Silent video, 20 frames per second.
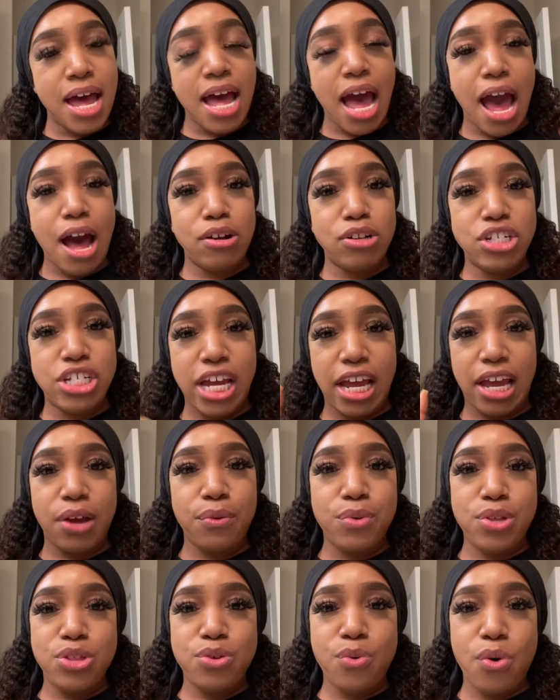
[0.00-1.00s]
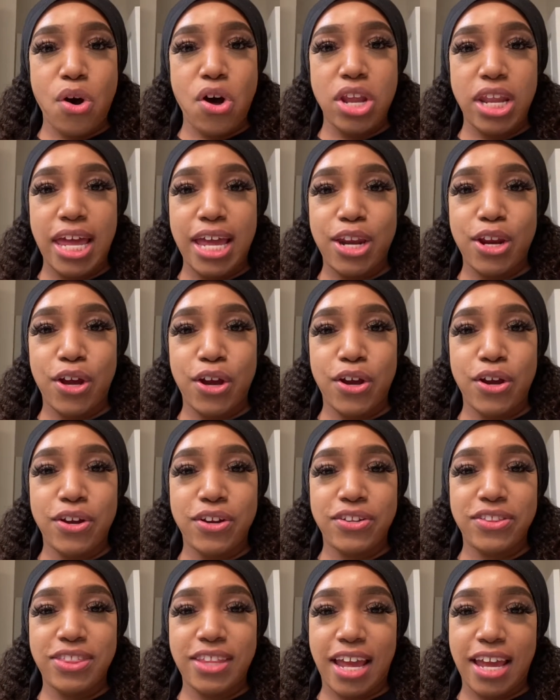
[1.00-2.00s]
I'll check in with you all later.
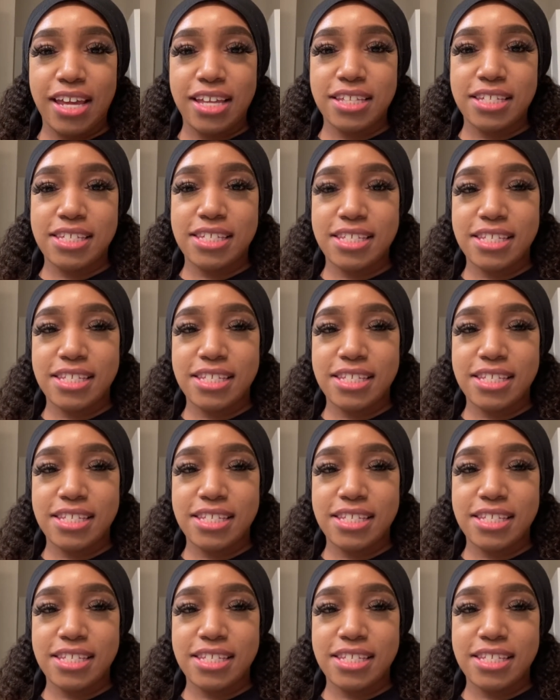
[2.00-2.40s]
Thanks.